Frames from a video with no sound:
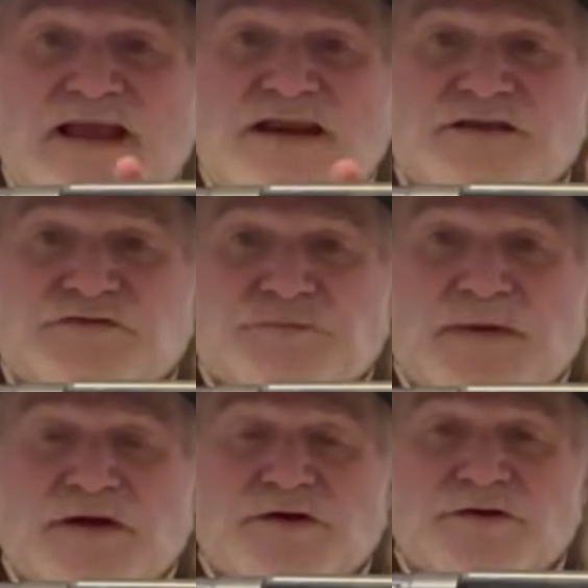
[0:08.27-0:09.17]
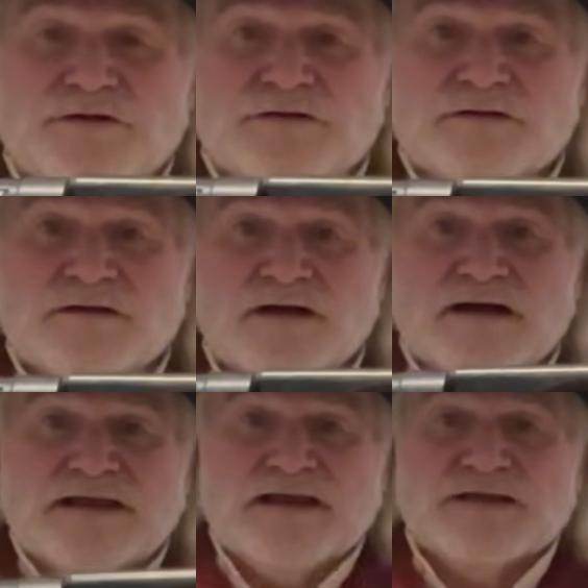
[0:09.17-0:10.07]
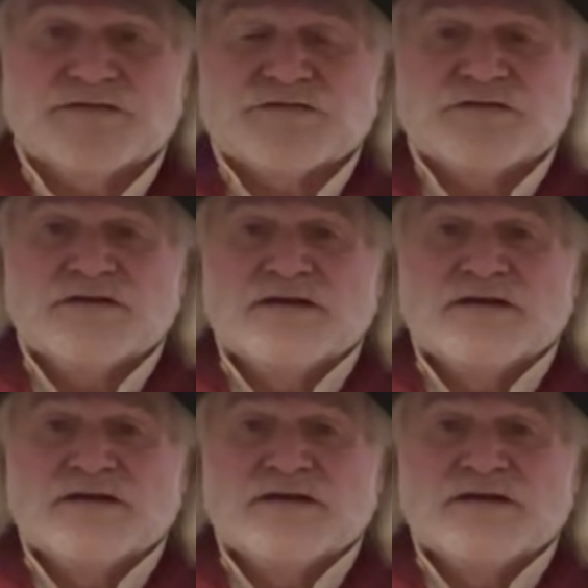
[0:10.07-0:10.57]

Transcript: 8-inch barrel against